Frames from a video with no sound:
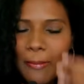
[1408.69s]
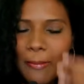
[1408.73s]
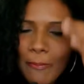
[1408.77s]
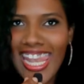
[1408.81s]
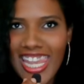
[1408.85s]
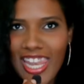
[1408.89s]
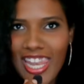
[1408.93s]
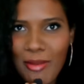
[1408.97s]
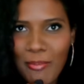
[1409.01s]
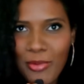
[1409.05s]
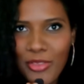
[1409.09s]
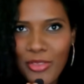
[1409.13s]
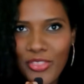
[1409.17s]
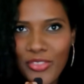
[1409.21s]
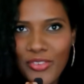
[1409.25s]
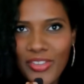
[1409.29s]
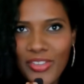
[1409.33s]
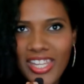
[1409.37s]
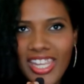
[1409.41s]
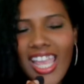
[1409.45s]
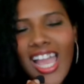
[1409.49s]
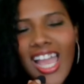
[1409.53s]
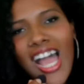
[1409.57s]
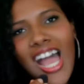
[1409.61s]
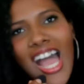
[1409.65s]
And number
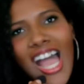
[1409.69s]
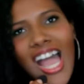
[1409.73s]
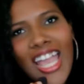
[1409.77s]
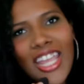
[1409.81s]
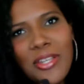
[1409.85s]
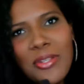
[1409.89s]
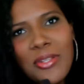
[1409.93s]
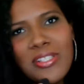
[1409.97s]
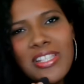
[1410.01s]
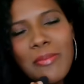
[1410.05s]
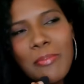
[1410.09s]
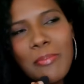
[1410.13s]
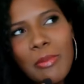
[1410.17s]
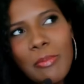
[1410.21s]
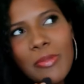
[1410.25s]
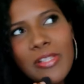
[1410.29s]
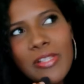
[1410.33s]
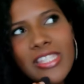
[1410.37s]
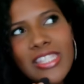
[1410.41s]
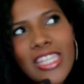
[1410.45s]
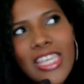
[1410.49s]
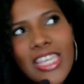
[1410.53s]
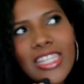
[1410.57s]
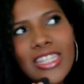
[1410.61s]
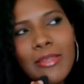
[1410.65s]
3, I know some
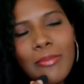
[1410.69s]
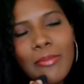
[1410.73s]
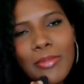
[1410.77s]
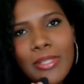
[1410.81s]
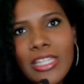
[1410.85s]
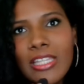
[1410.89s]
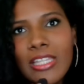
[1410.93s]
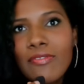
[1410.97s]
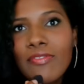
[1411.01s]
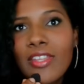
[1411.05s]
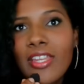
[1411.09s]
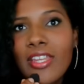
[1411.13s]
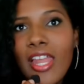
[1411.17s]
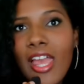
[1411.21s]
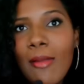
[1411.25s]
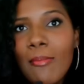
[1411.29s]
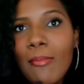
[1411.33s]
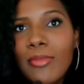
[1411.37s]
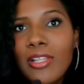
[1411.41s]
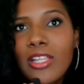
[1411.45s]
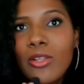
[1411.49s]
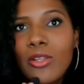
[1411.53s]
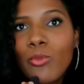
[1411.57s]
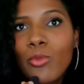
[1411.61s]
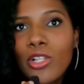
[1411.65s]
people say they believe that
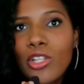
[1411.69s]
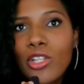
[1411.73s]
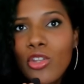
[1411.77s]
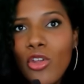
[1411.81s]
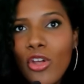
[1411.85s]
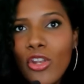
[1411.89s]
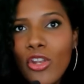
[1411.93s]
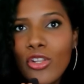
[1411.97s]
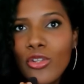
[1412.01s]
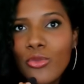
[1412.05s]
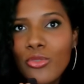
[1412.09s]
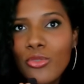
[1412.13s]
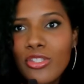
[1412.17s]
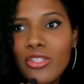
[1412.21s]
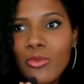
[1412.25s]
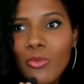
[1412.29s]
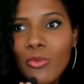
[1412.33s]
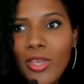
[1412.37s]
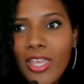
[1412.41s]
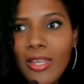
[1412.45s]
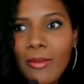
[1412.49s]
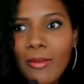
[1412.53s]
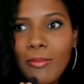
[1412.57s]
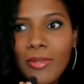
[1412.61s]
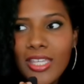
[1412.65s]
AMBERLYNN will not lose
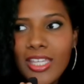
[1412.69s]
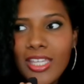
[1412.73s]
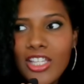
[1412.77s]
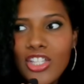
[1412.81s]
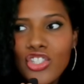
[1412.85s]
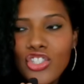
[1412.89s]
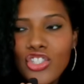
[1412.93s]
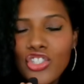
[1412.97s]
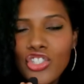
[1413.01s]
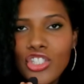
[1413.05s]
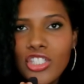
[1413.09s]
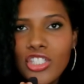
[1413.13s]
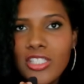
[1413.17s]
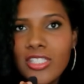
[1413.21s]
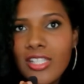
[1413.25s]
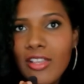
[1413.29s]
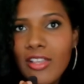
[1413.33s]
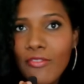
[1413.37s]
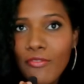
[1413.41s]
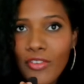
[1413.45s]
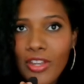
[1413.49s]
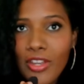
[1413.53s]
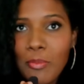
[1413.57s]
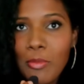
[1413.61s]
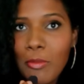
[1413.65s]
weight because she's
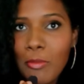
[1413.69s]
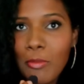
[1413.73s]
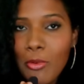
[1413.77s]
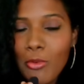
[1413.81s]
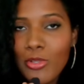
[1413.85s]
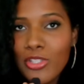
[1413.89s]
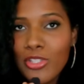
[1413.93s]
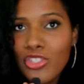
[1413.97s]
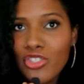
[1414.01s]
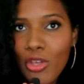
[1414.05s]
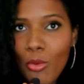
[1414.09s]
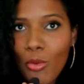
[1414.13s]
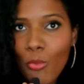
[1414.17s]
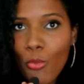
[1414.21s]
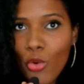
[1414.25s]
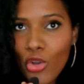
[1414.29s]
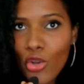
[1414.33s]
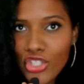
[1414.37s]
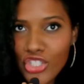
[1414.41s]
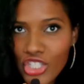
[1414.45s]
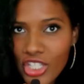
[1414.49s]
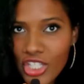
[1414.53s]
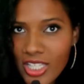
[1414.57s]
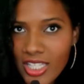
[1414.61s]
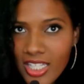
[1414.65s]
afraid people will stop
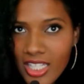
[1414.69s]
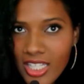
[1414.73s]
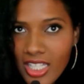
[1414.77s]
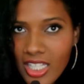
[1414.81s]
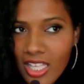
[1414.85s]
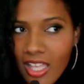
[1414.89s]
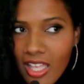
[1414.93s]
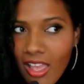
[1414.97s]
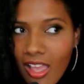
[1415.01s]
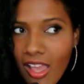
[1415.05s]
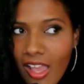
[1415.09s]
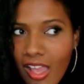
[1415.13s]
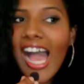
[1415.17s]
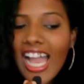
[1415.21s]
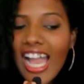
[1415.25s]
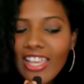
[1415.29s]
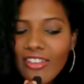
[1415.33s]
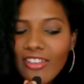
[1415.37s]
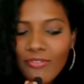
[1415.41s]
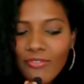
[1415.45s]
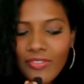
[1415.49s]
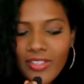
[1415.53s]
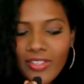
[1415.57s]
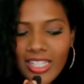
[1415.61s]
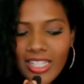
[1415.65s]
watching her.
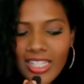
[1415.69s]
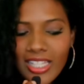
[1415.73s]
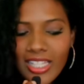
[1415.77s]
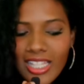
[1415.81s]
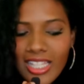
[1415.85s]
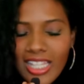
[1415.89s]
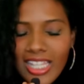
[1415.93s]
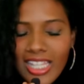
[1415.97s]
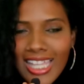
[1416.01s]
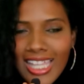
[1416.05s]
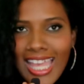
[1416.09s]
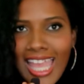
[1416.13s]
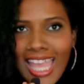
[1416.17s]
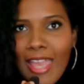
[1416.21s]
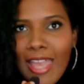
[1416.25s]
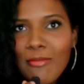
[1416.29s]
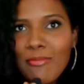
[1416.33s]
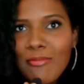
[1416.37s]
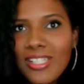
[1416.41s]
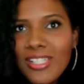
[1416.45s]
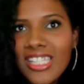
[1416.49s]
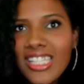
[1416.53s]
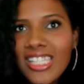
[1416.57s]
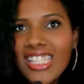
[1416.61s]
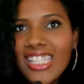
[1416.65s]
I feel
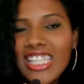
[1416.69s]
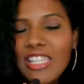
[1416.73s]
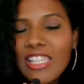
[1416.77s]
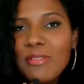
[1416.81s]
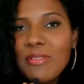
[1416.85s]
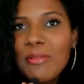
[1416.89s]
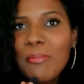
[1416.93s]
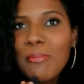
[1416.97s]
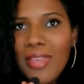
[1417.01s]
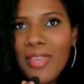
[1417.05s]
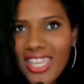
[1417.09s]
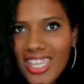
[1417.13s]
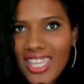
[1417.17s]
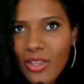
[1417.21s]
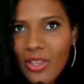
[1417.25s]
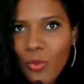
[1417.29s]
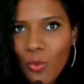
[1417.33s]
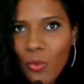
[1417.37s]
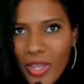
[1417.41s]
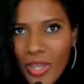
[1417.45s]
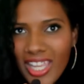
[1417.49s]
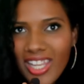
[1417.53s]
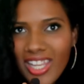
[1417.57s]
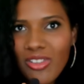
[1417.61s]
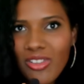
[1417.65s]
AMBERLYNN keeps
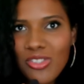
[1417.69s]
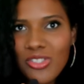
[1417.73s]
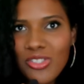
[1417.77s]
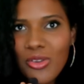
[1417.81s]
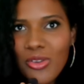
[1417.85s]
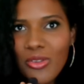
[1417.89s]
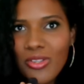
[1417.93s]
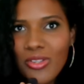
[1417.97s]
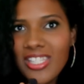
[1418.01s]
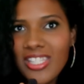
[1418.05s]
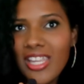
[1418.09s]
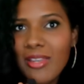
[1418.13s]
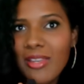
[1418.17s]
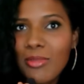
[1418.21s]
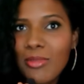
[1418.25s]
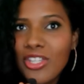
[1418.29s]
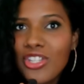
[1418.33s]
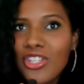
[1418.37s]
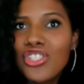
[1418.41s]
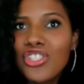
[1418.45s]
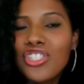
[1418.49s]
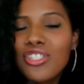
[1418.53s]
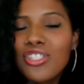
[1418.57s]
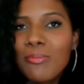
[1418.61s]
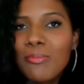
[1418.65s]
making weight loss content
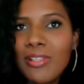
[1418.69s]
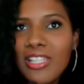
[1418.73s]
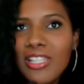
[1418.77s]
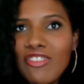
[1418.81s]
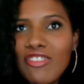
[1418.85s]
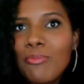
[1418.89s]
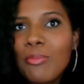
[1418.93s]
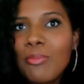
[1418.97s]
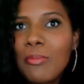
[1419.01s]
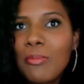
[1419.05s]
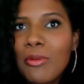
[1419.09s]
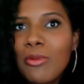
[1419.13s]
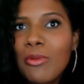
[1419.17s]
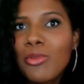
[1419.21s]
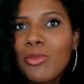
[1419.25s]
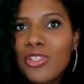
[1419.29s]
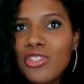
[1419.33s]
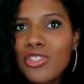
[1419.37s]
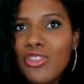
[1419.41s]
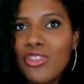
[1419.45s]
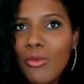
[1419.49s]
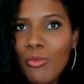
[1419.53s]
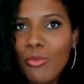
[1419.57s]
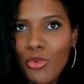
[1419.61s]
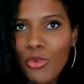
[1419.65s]
because she believes people will
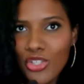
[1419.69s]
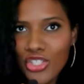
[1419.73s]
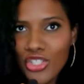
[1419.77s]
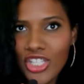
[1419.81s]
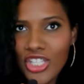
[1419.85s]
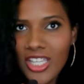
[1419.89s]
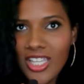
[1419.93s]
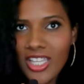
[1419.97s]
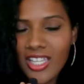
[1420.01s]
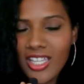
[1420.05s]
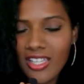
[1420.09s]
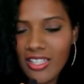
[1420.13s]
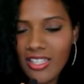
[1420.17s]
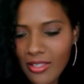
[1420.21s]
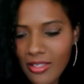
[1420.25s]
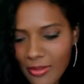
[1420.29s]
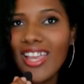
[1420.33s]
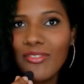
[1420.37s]
stop watching her.